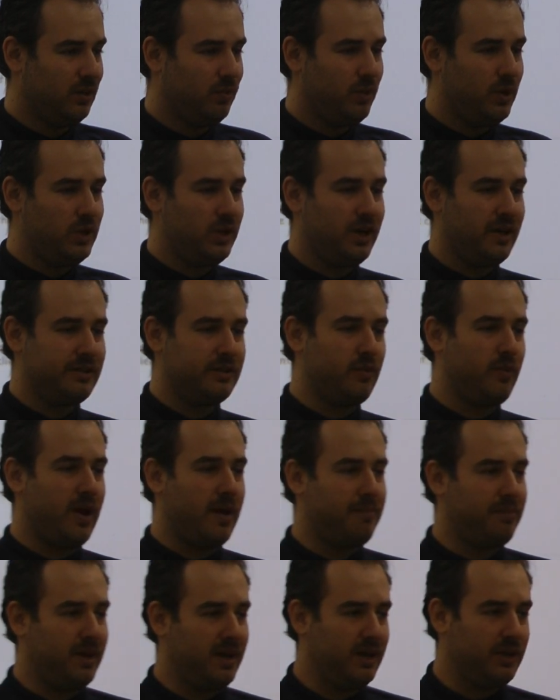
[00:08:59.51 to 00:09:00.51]
which has a
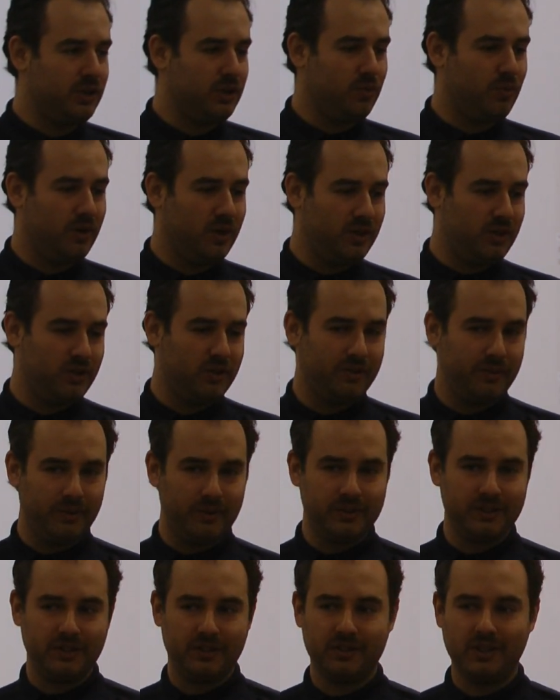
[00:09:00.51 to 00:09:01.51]
web page which
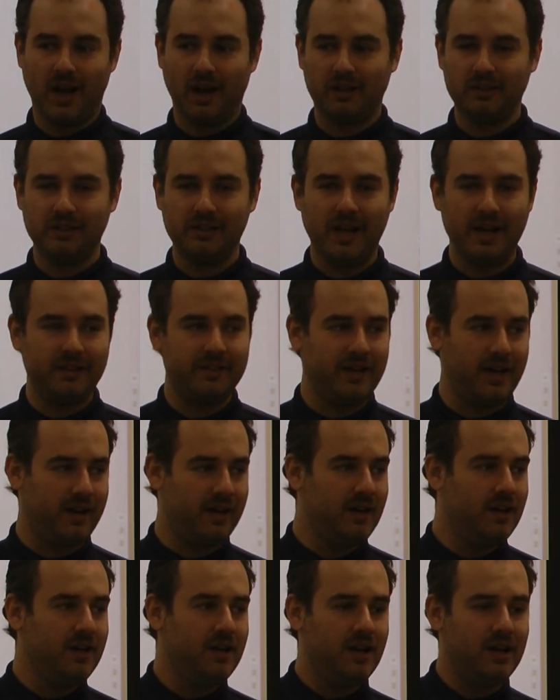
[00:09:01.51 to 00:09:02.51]
looks exactly like that?
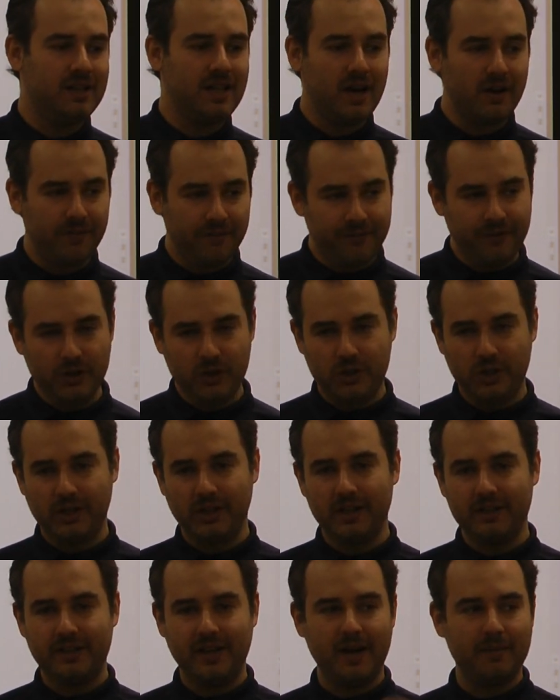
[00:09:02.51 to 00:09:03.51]
A lot of
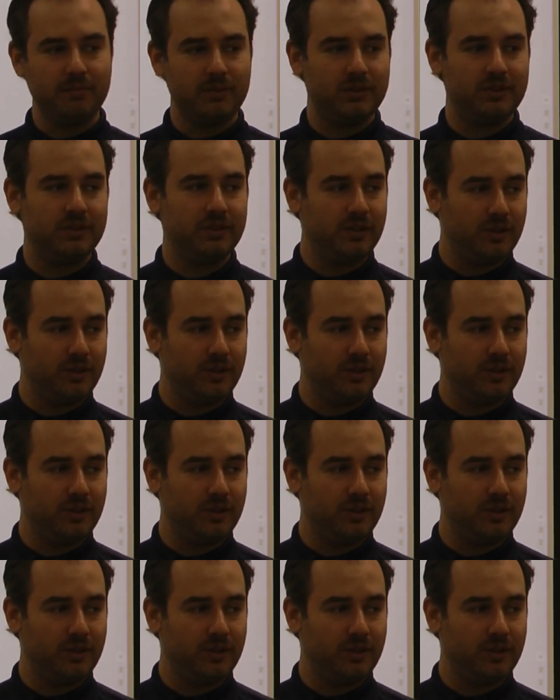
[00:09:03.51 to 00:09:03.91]
phishing attempts,